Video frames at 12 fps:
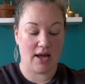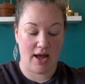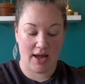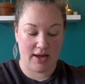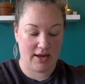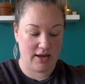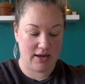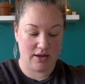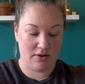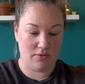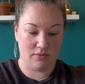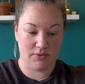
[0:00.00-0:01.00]

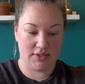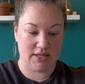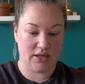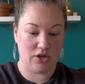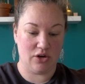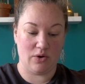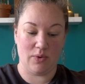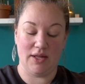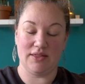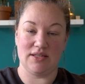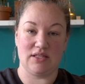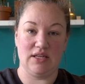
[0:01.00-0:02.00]
I was like, you know
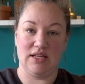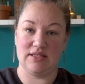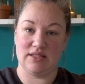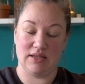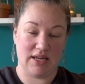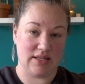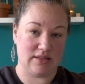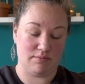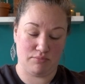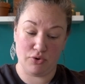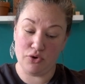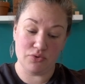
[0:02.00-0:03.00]
what? This needs to
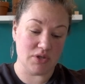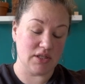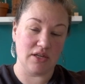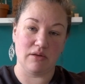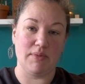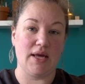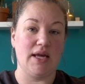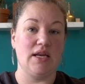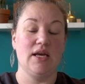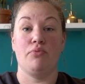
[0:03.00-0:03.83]
get pruned a little bit.